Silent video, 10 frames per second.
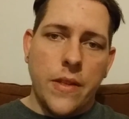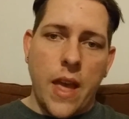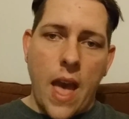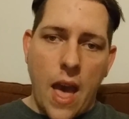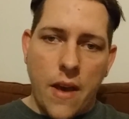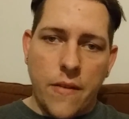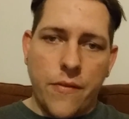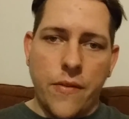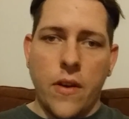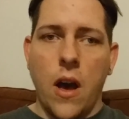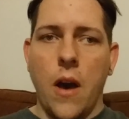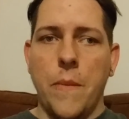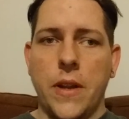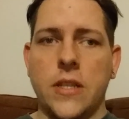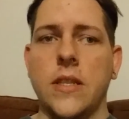They have
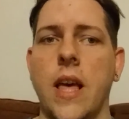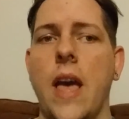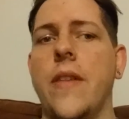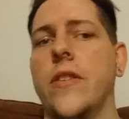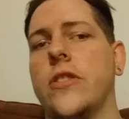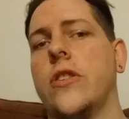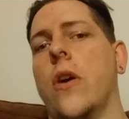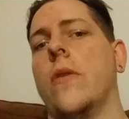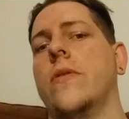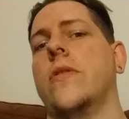mentioned that in the show.